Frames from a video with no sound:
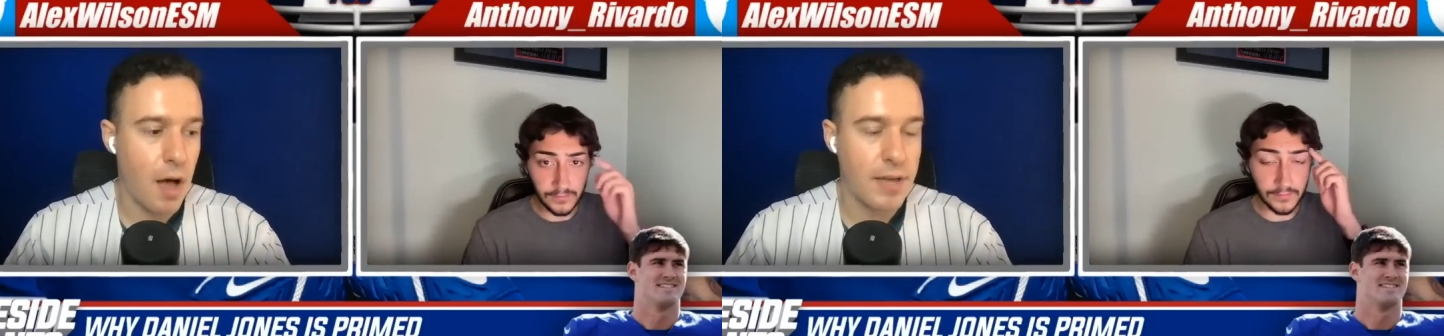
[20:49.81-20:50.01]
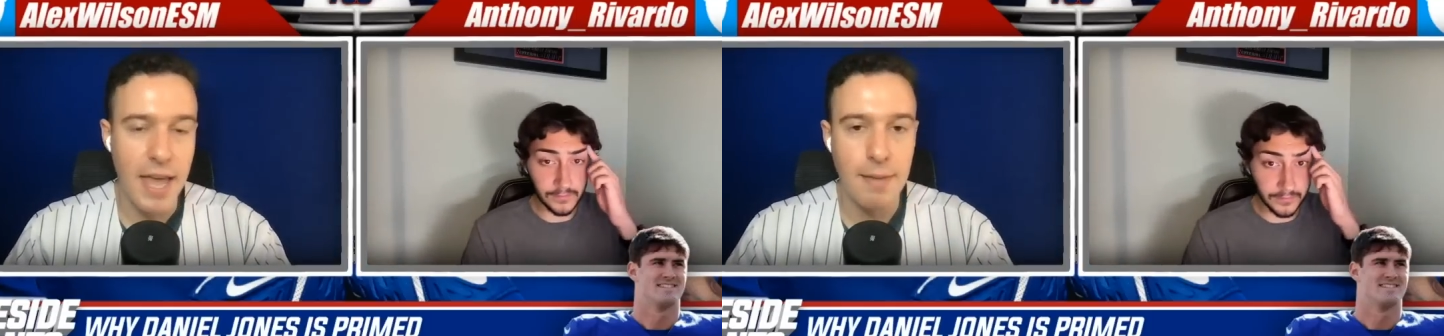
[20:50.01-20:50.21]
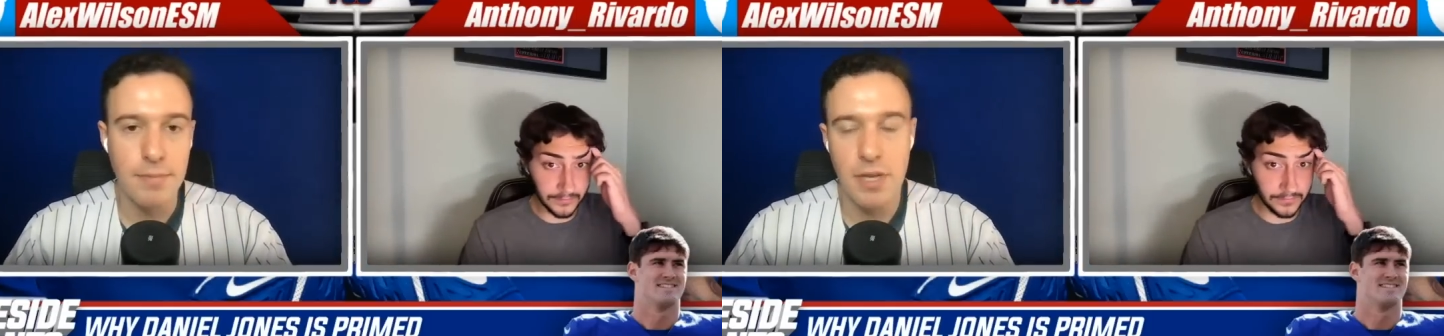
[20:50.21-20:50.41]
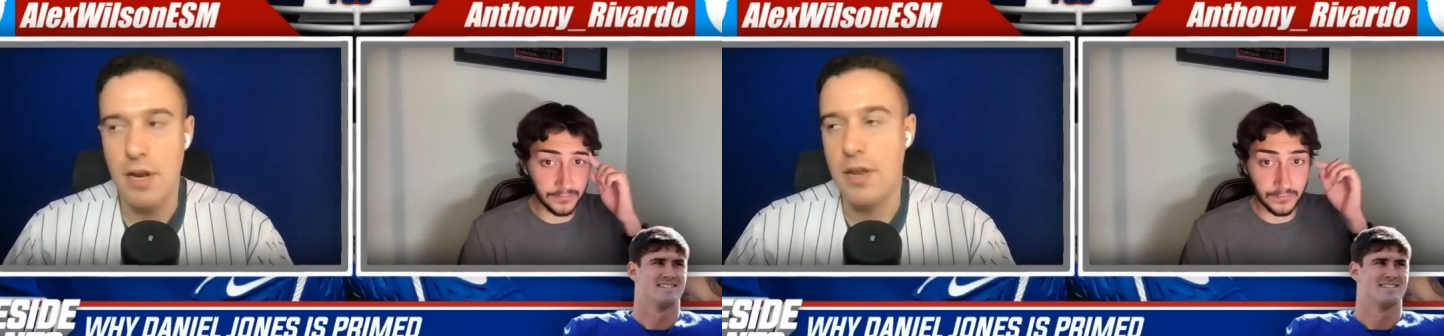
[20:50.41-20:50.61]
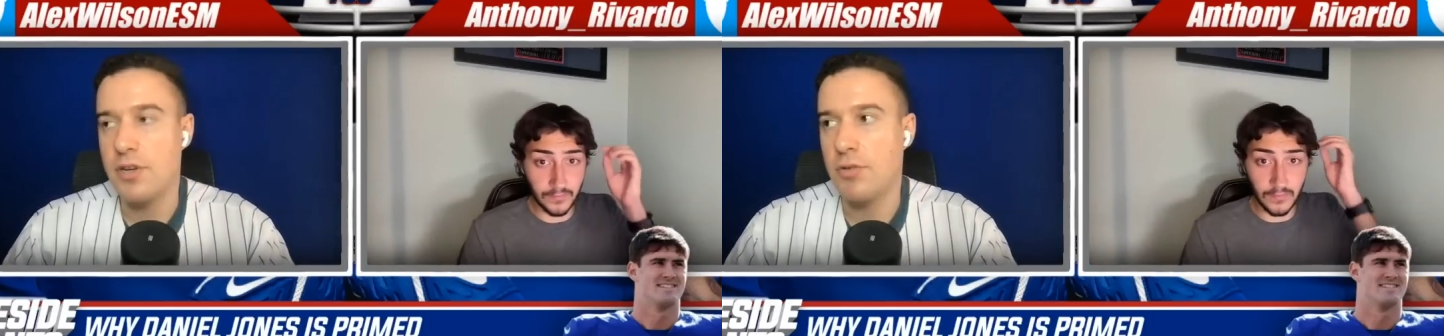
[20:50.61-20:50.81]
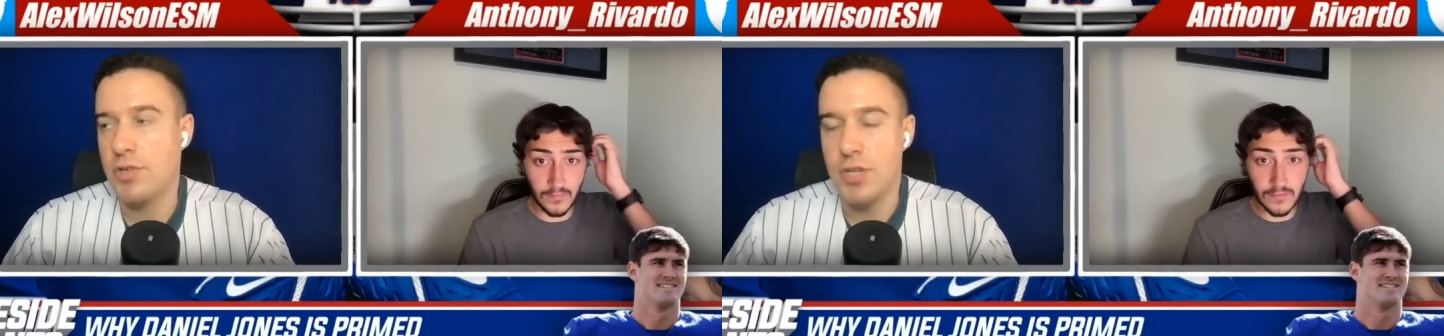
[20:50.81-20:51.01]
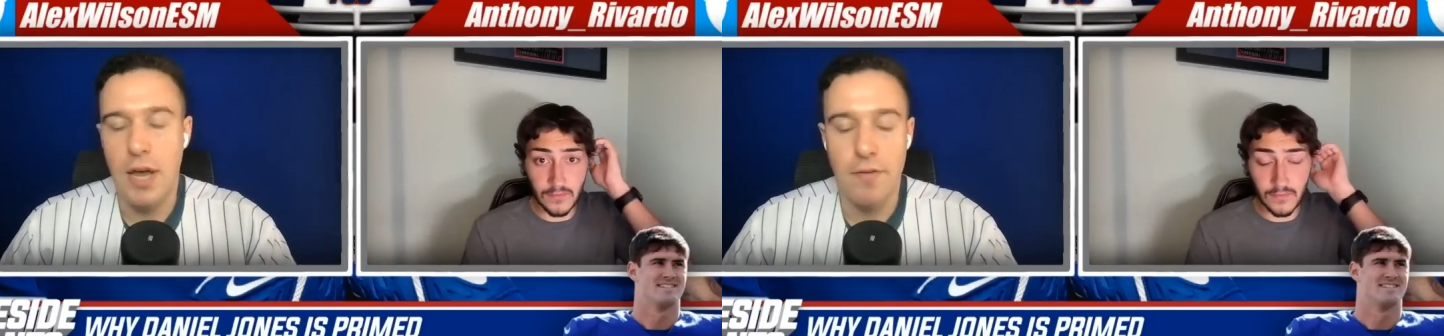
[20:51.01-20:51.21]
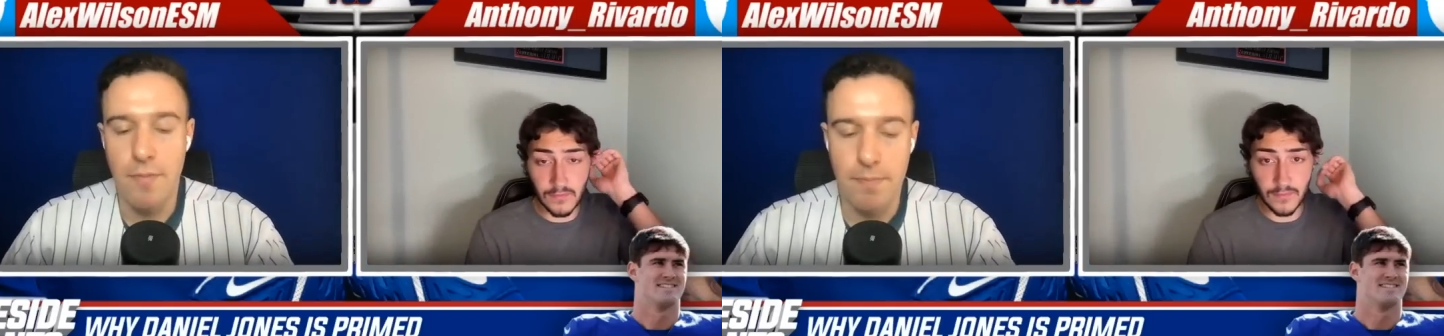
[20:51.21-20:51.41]
Speaker 1: games and you know, just
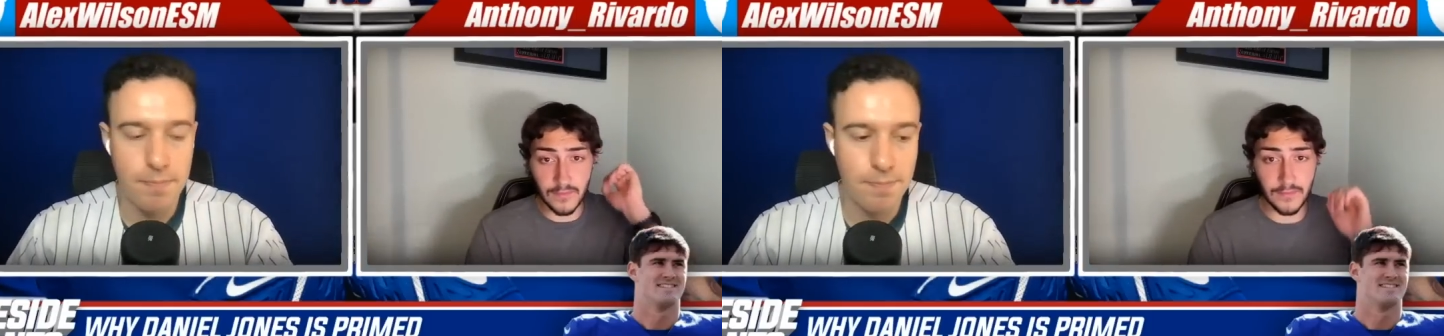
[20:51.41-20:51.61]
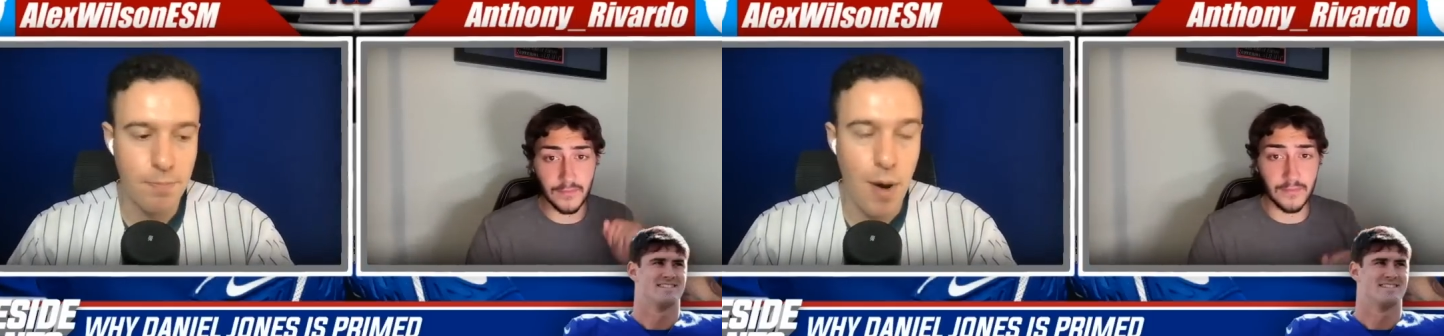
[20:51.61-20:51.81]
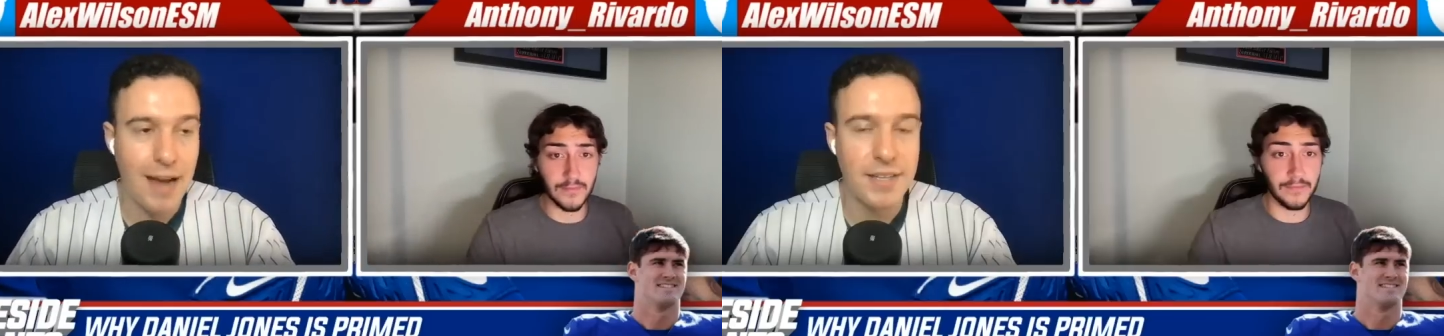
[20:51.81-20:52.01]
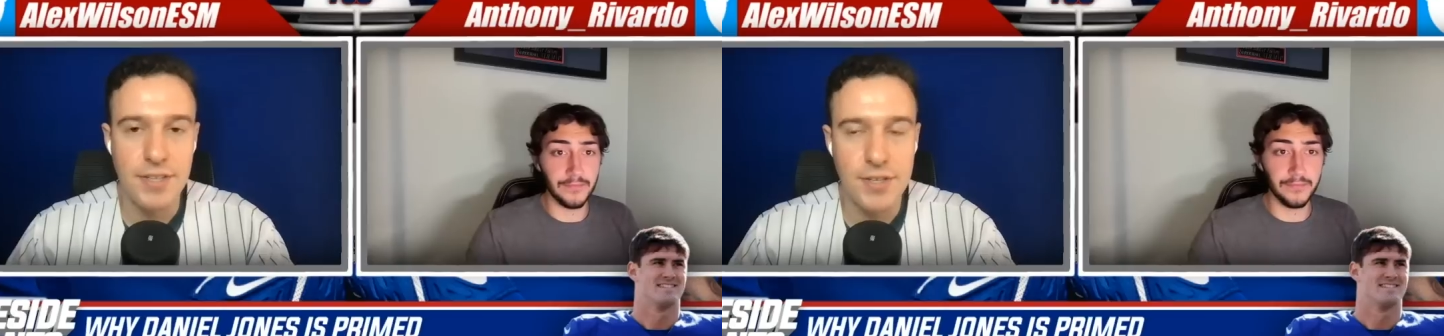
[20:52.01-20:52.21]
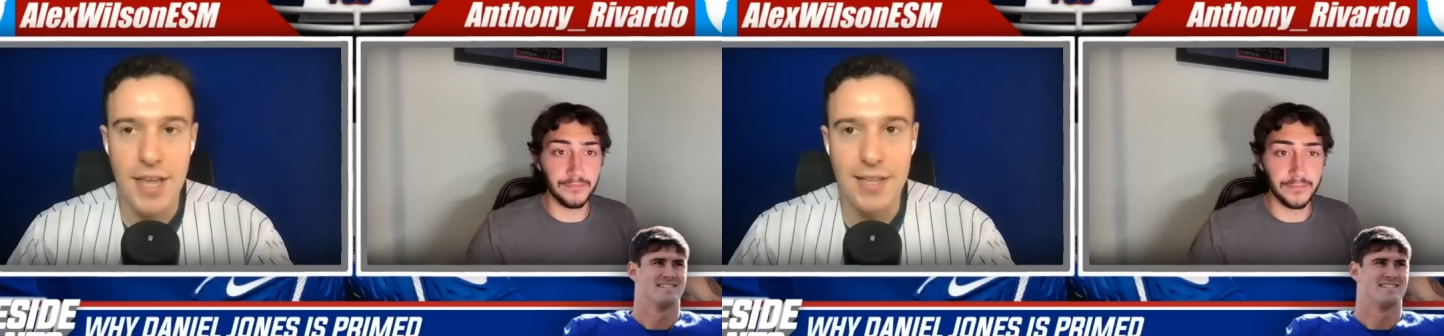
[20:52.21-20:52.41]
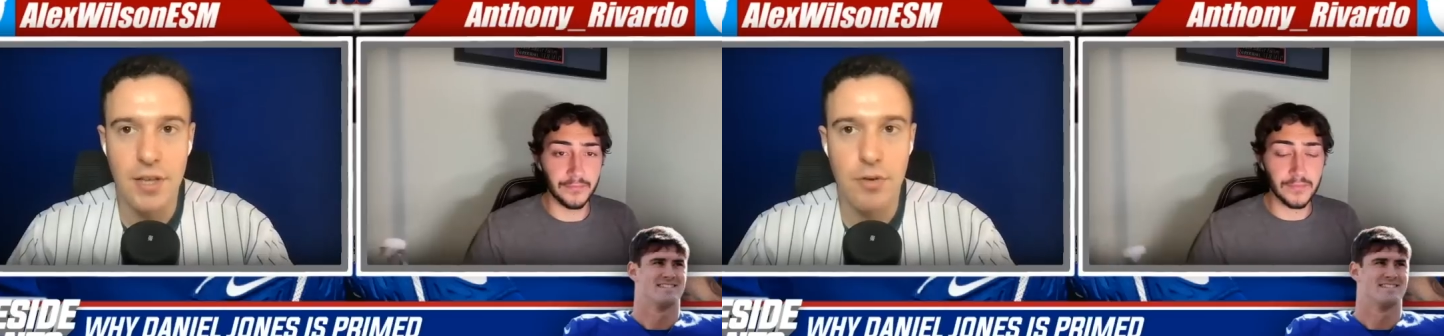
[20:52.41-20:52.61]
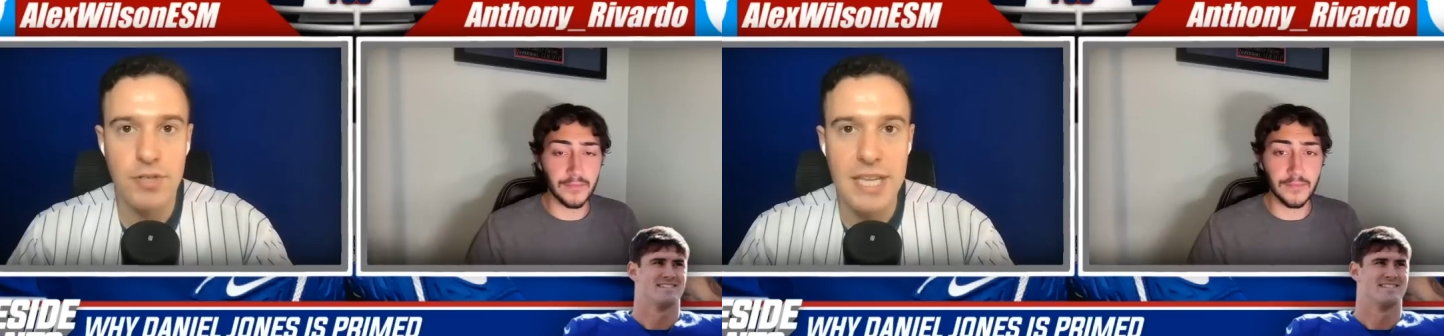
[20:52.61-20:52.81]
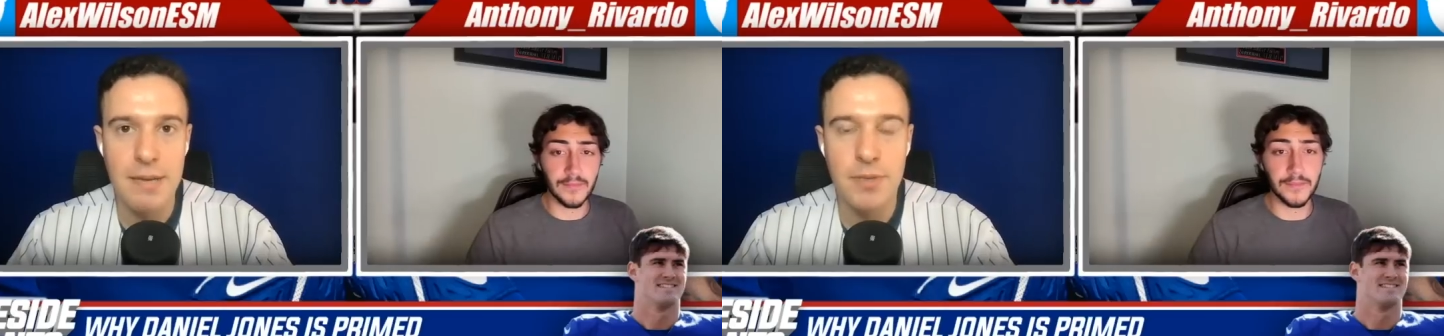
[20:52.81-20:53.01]
kind of practices against other
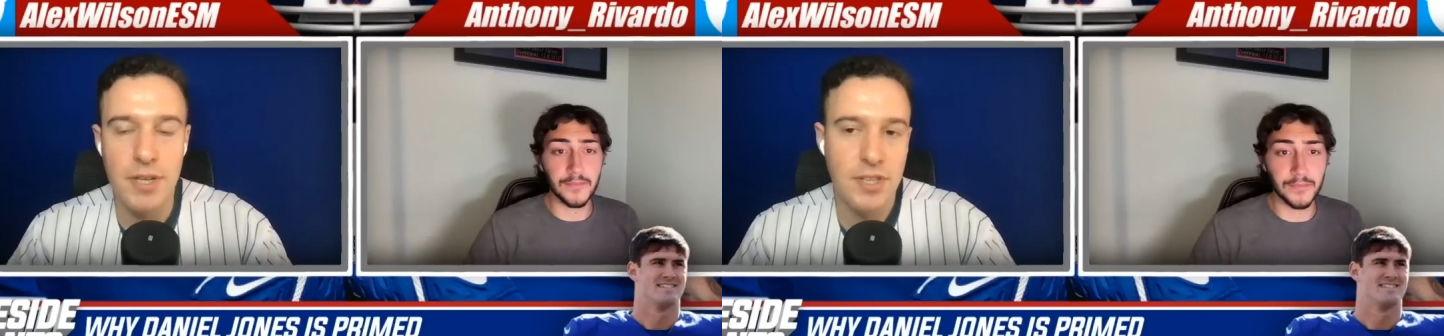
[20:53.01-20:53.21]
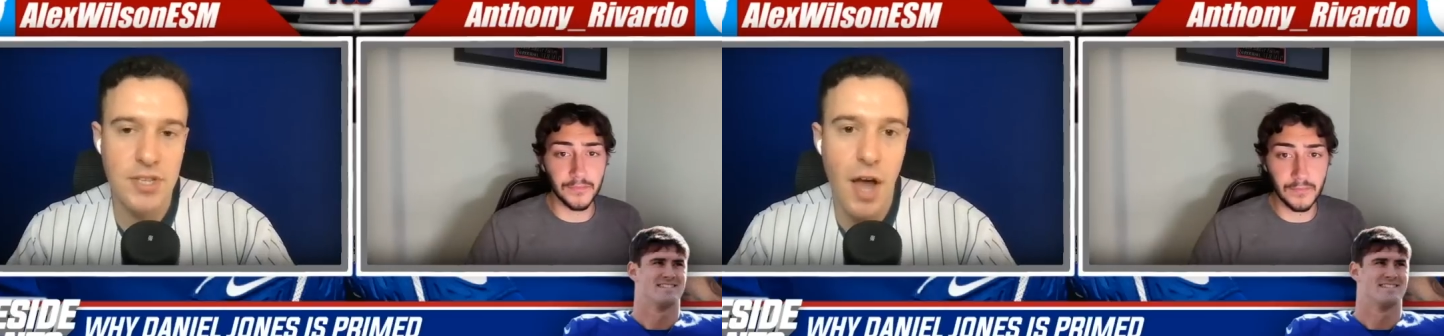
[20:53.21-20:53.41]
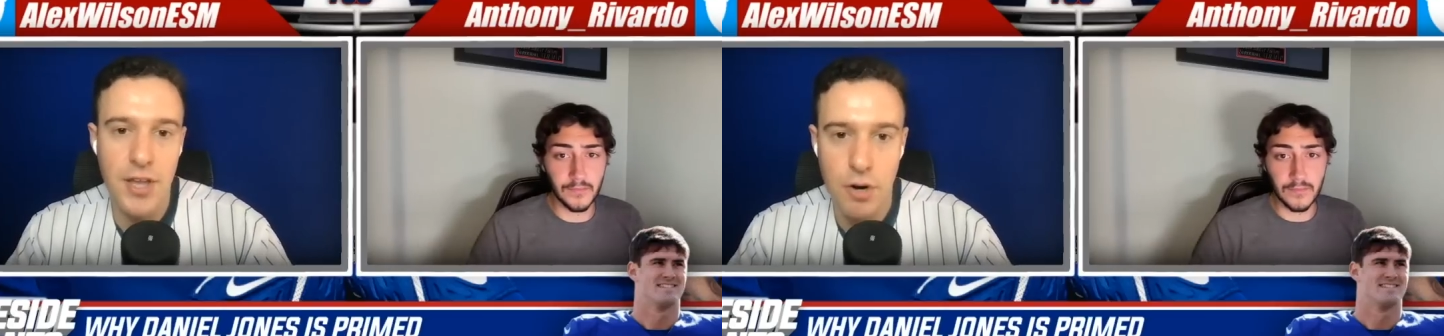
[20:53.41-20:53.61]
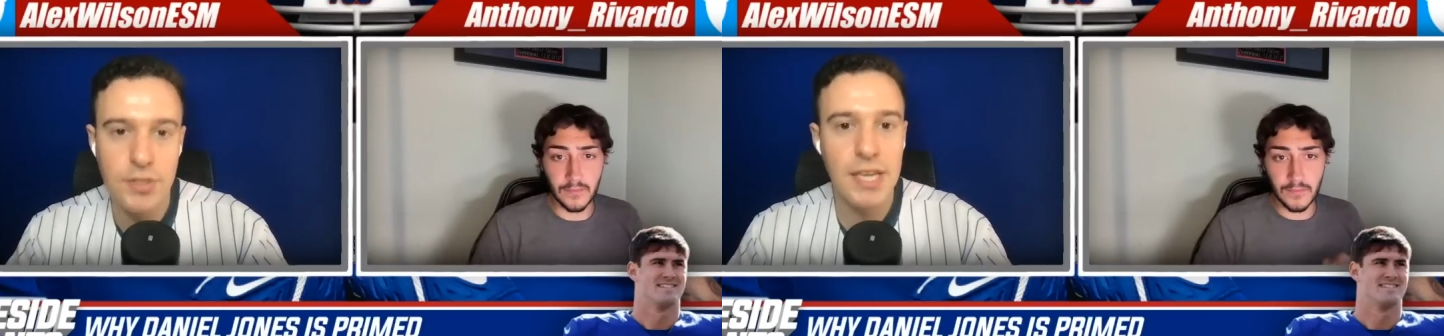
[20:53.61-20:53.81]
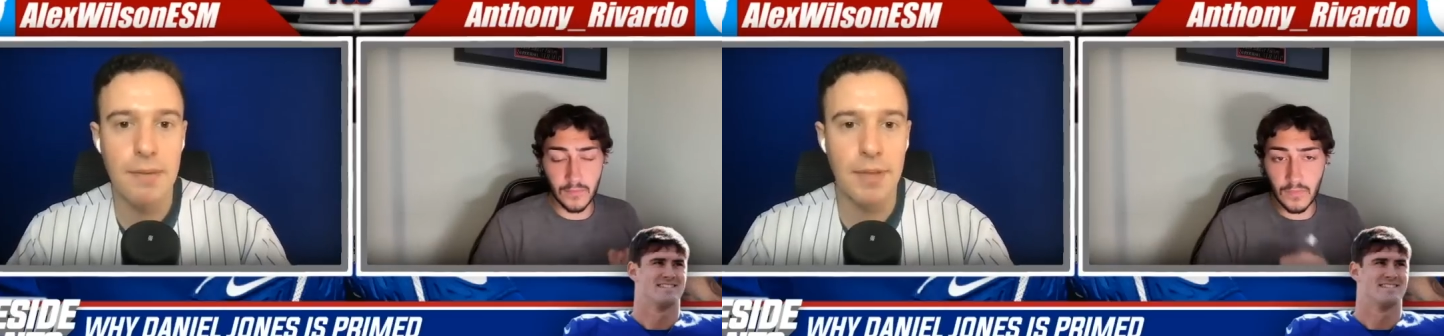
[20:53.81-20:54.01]
teams, because it's not your team.